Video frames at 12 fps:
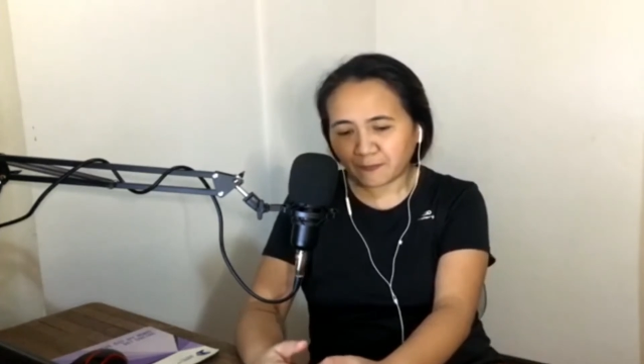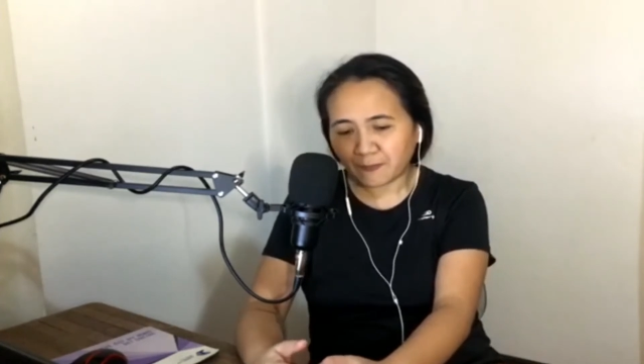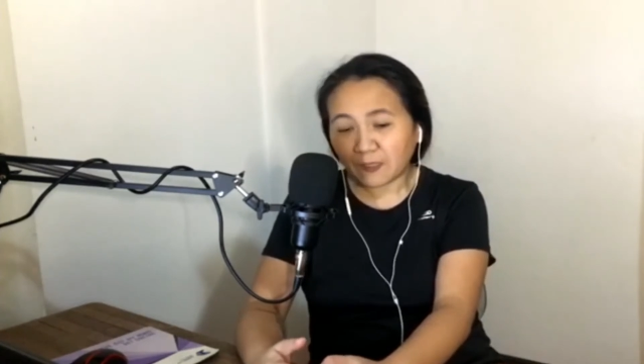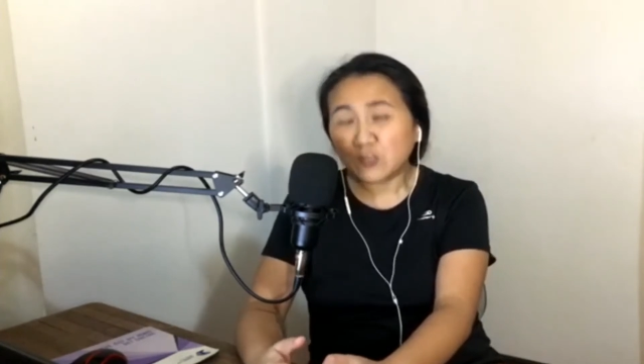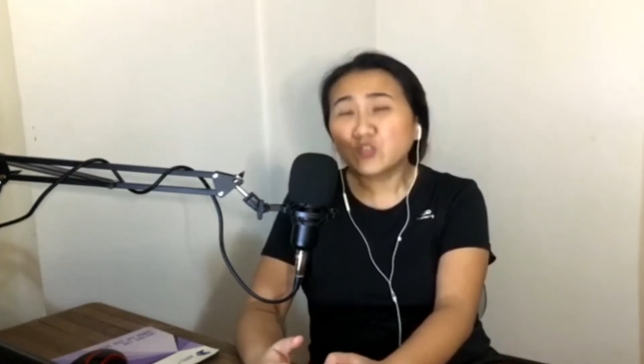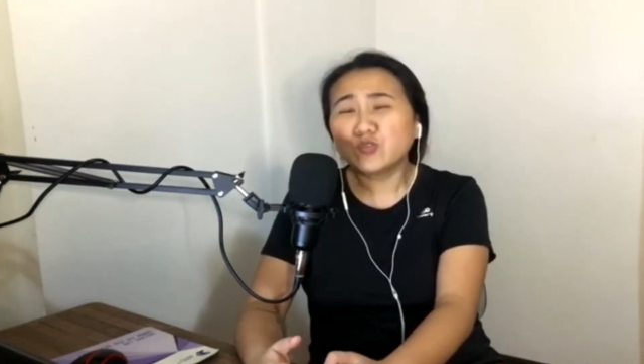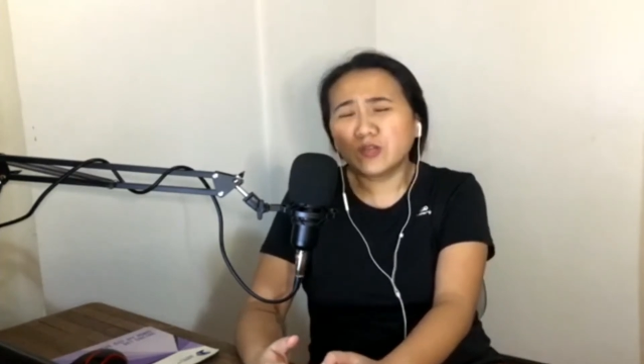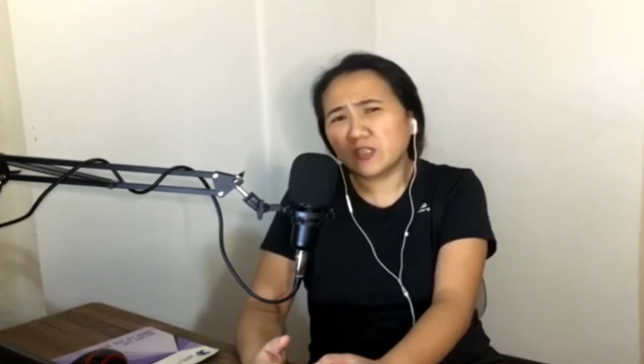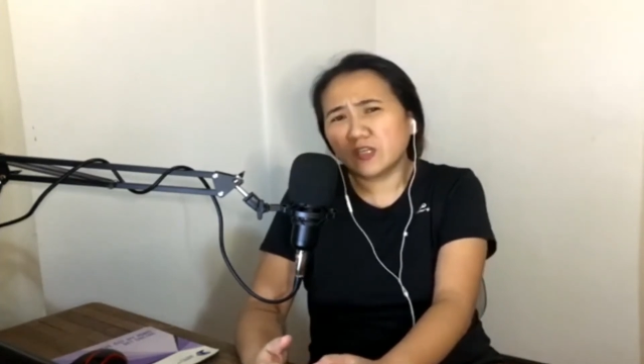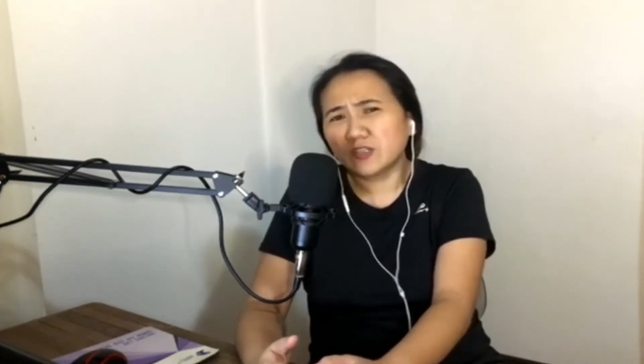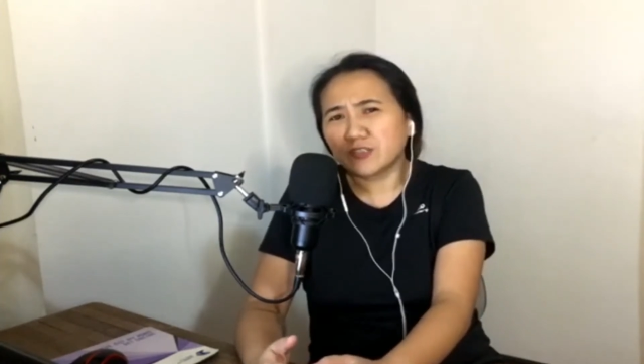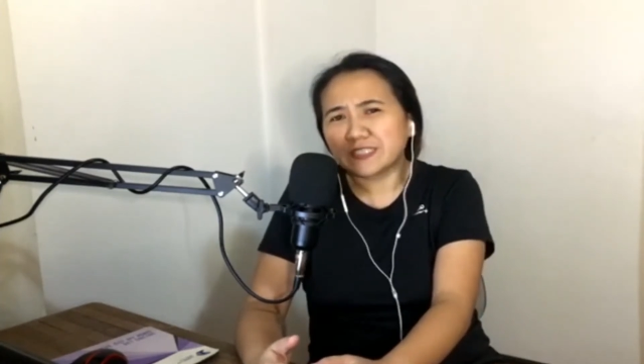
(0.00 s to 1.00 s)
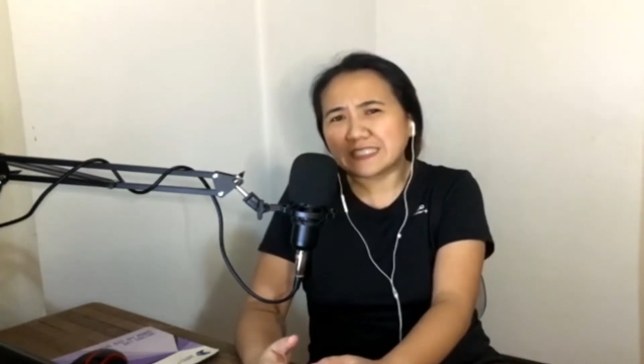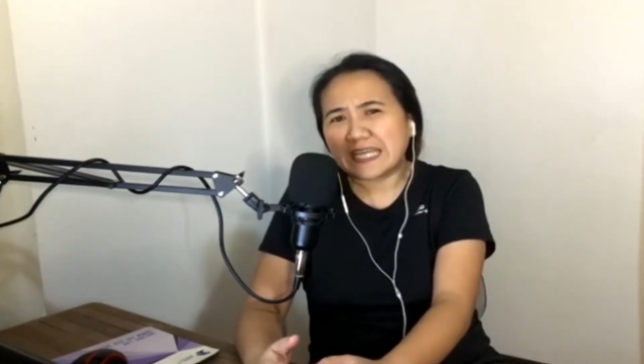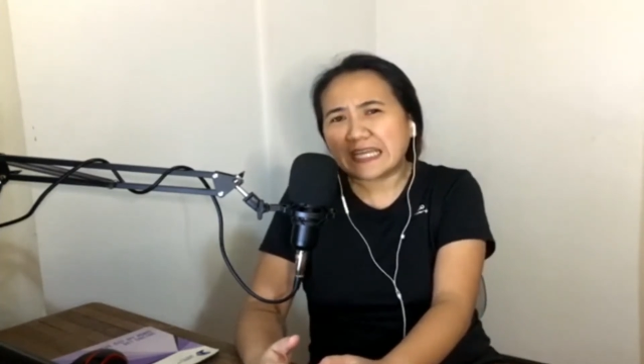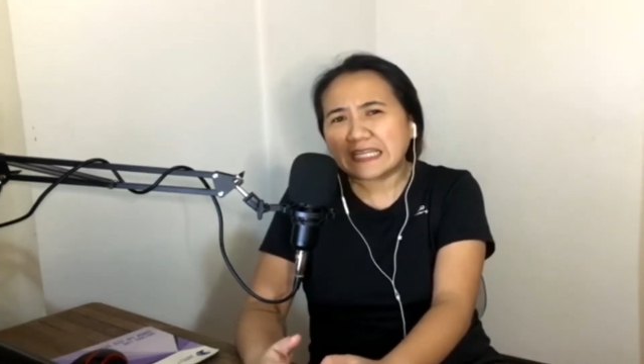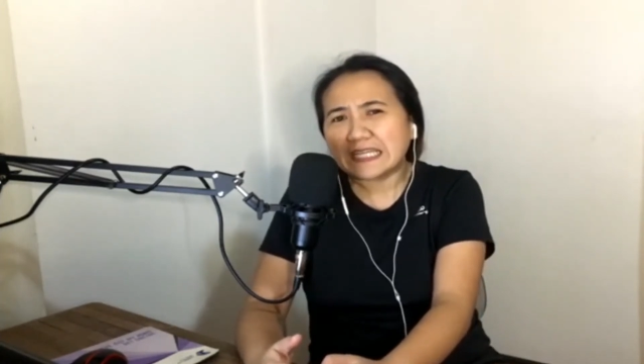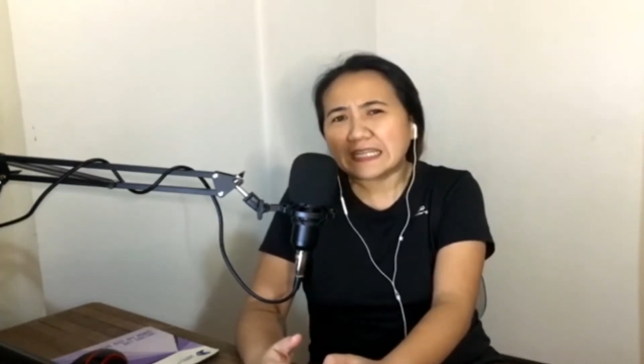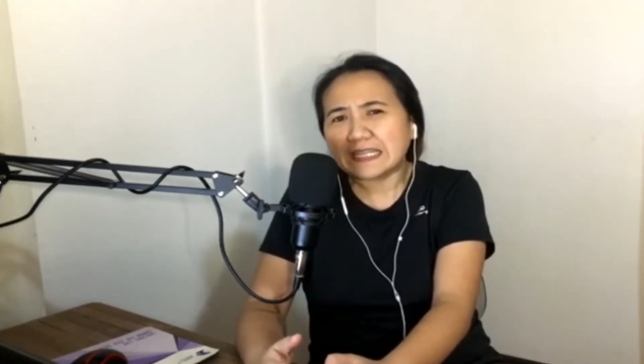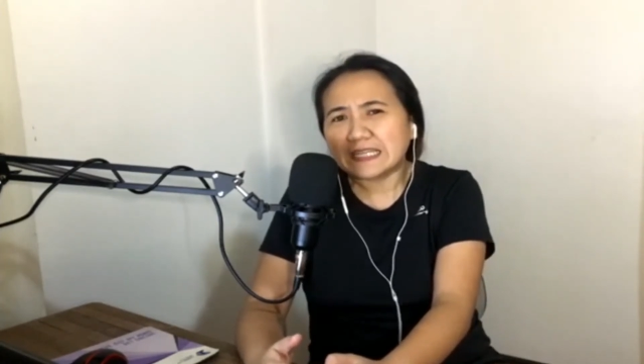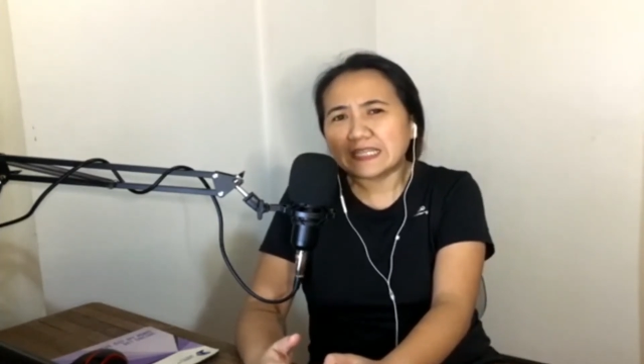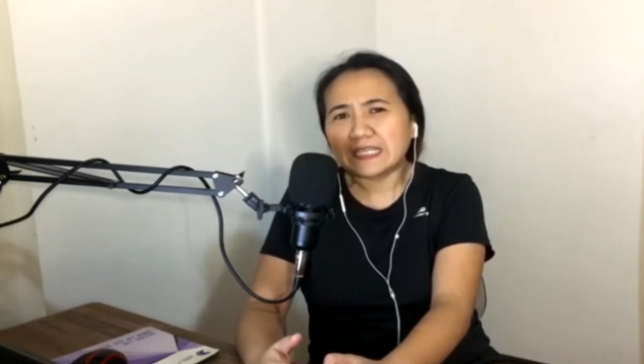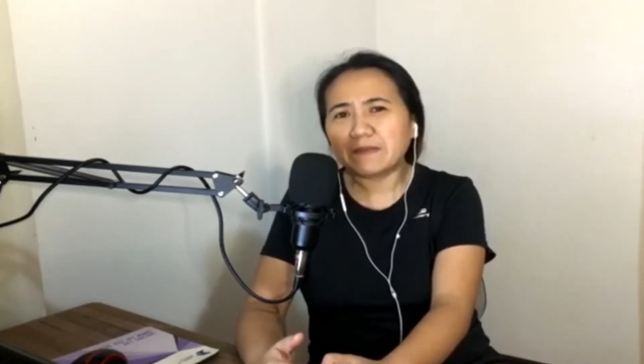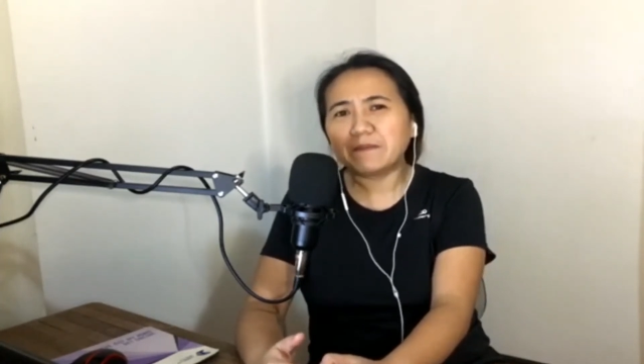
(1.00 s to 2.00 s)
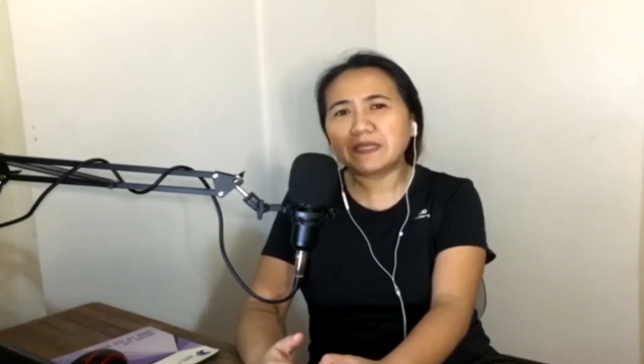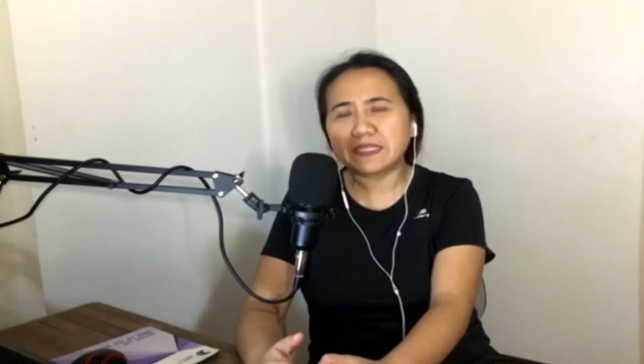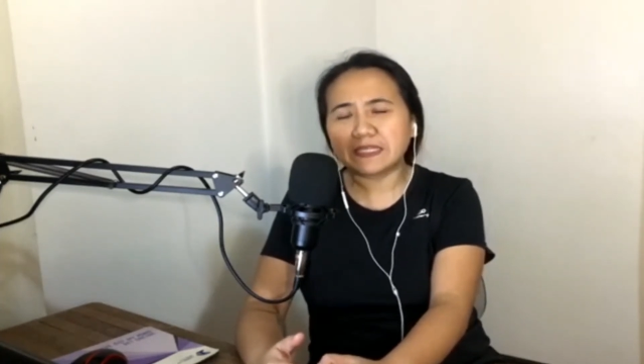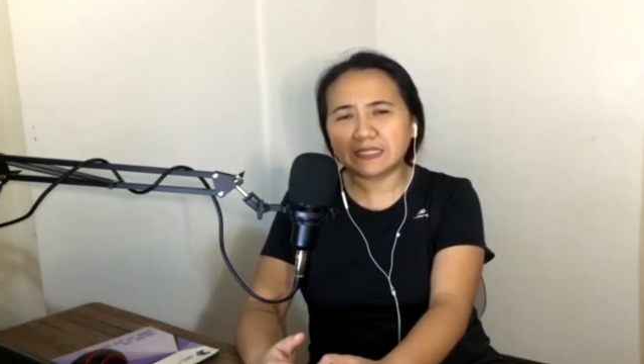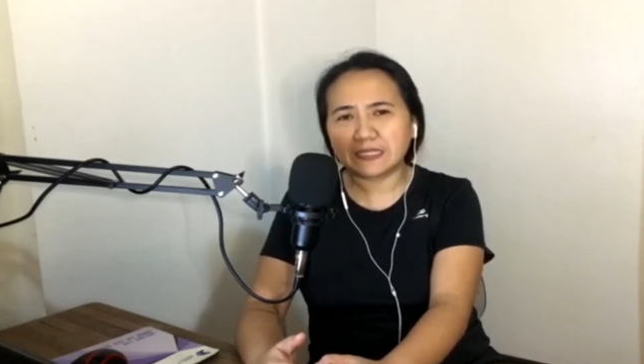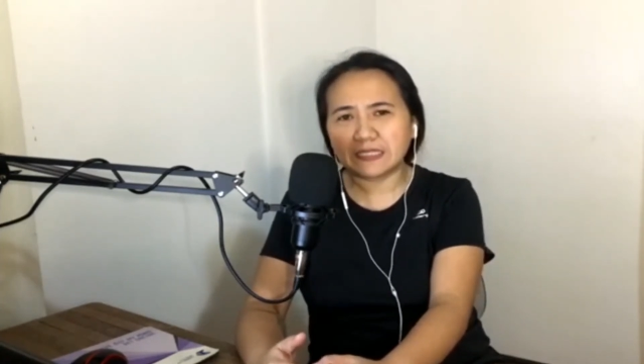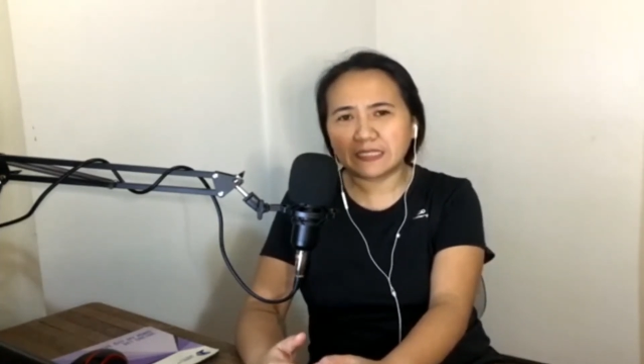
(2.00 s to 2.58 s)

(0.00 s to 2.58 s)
do not understand it immediately.